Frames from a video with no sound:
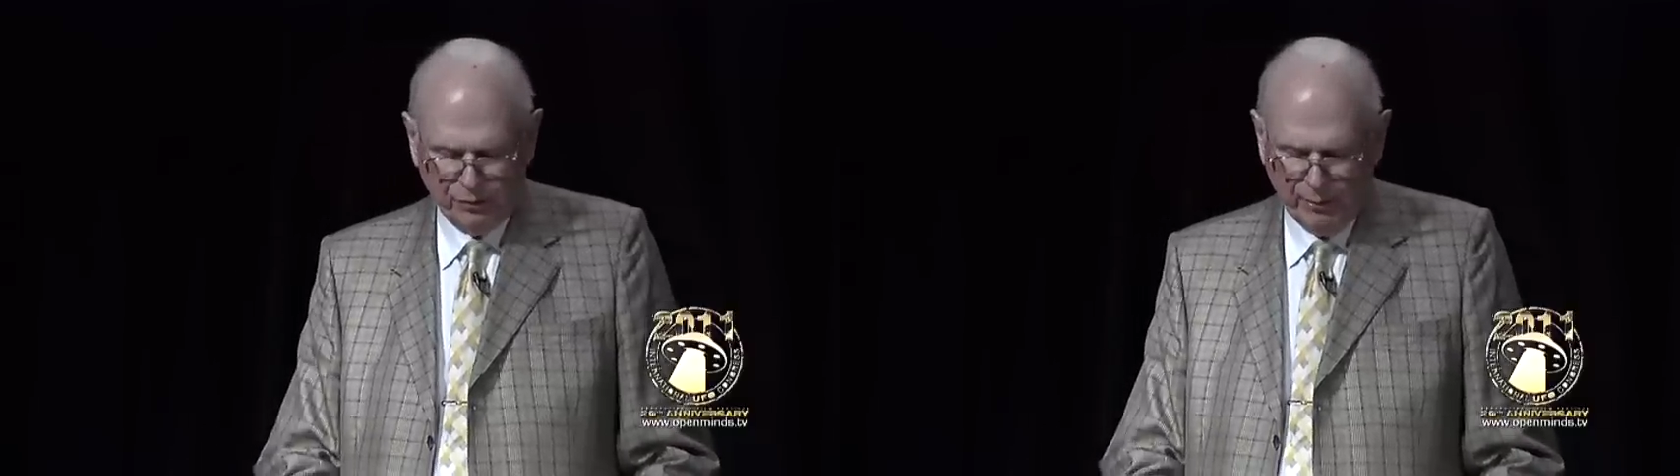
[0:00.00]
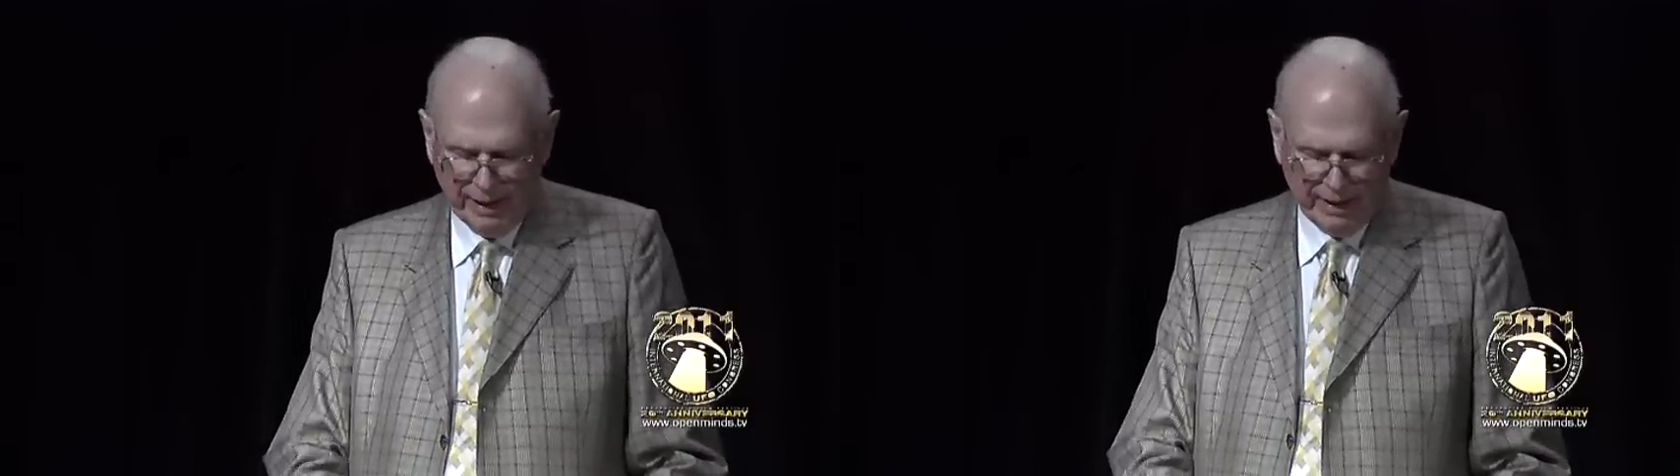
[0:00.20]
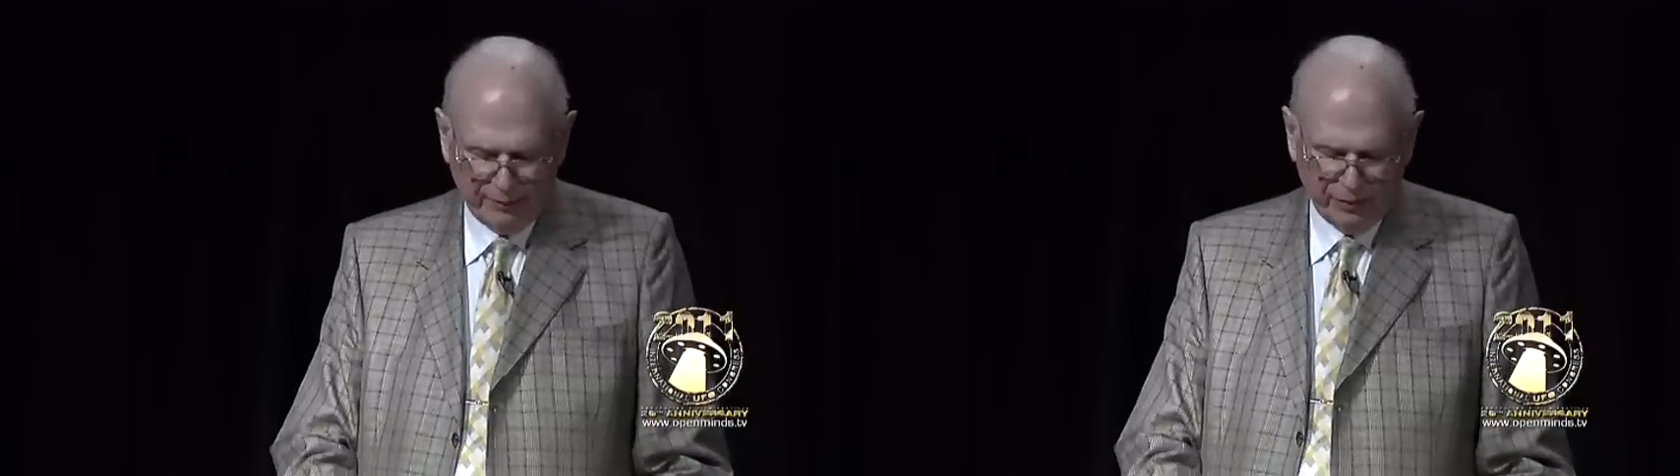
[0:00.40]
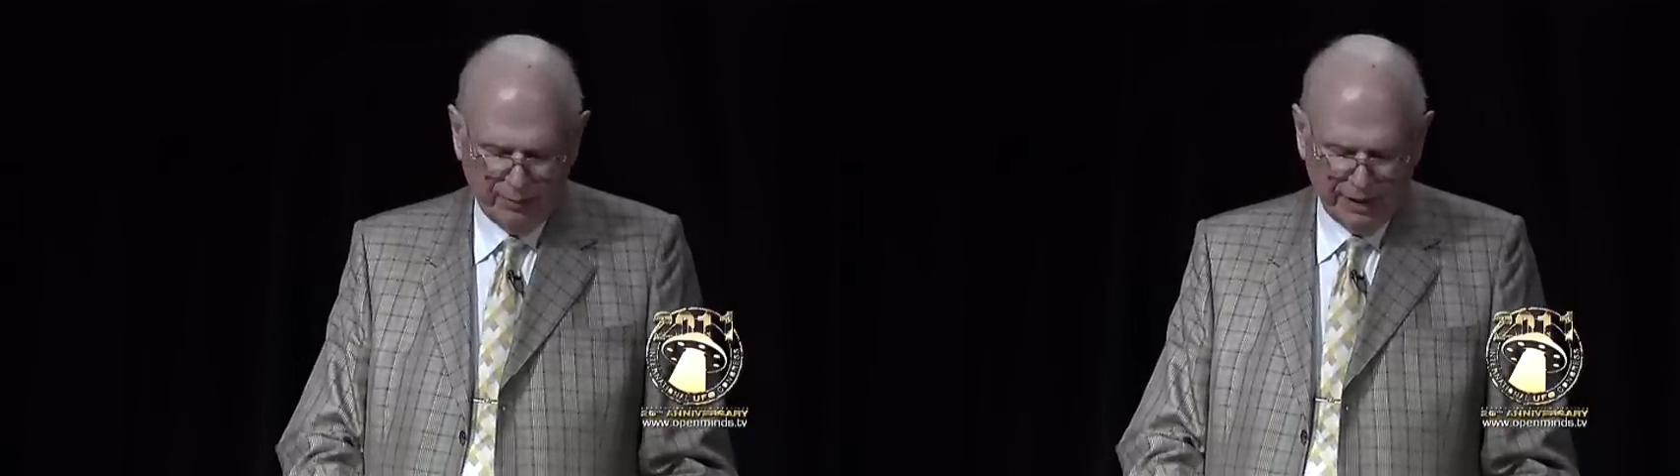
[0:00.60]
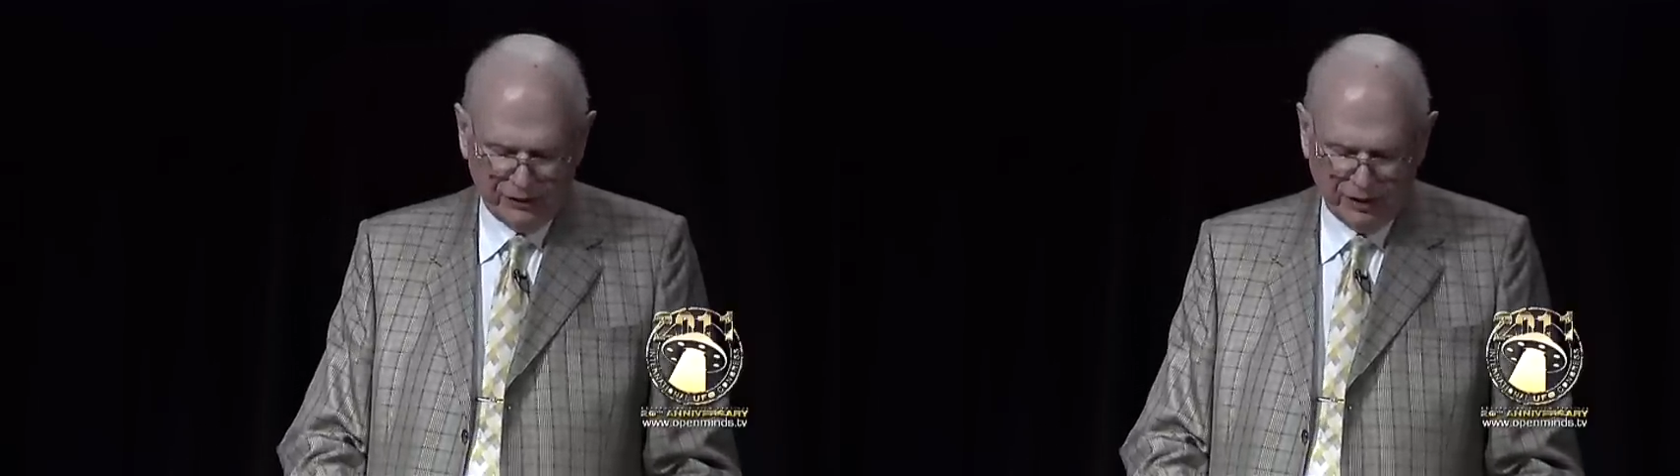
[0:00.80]
to buy up
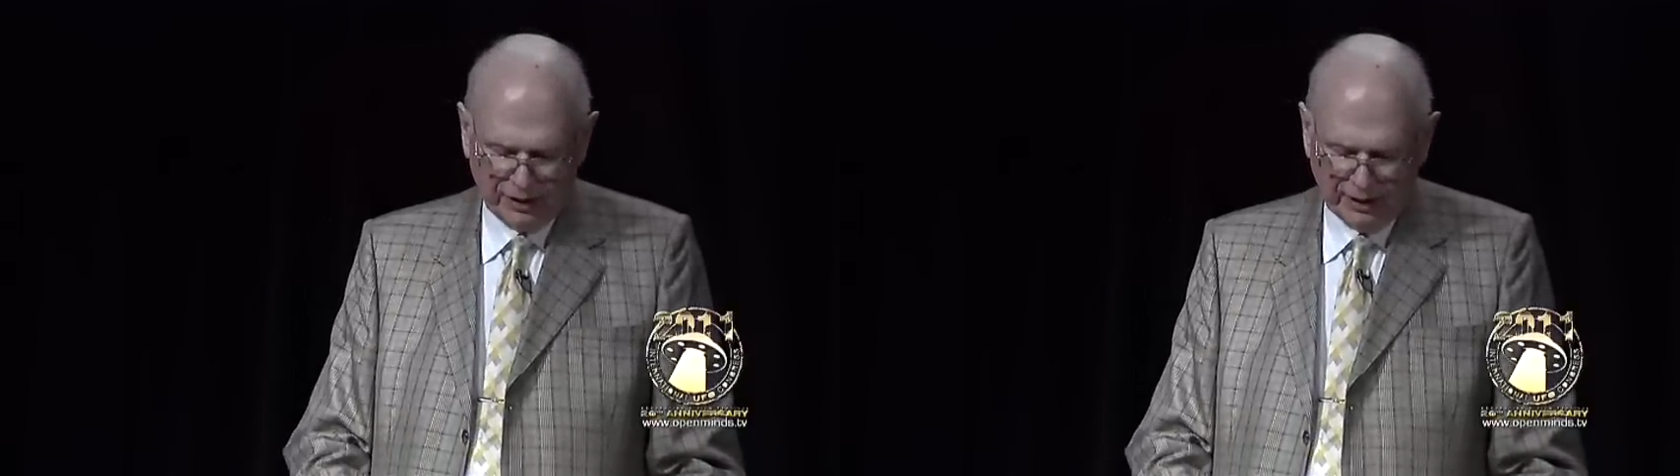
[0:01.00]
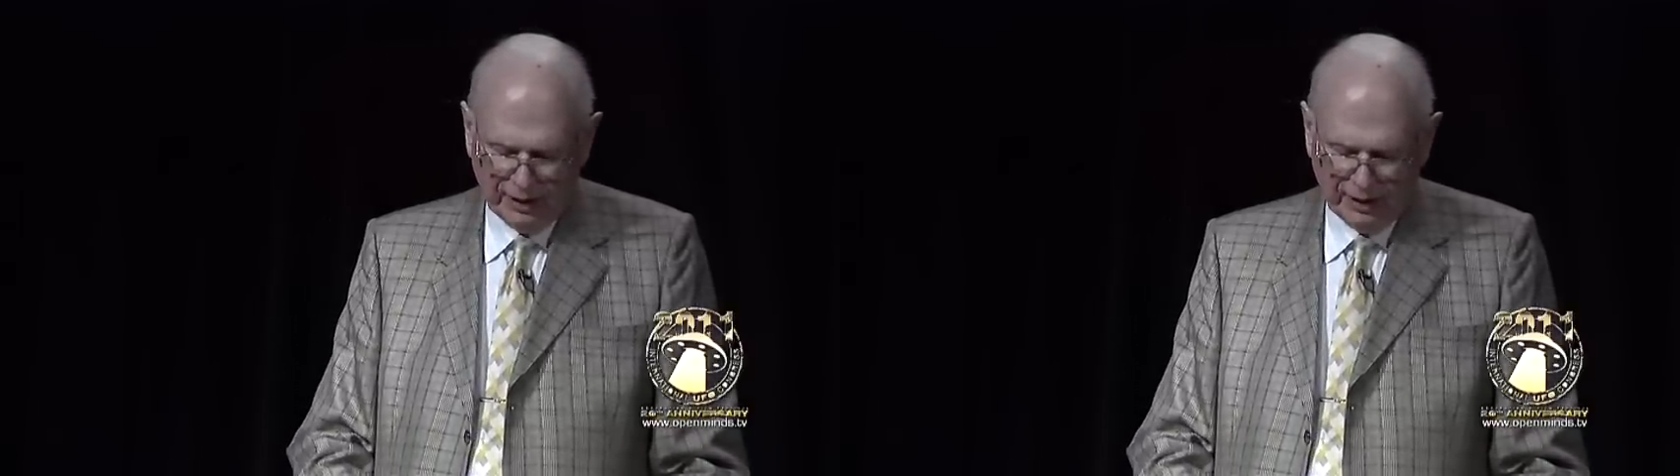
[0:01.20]
domestic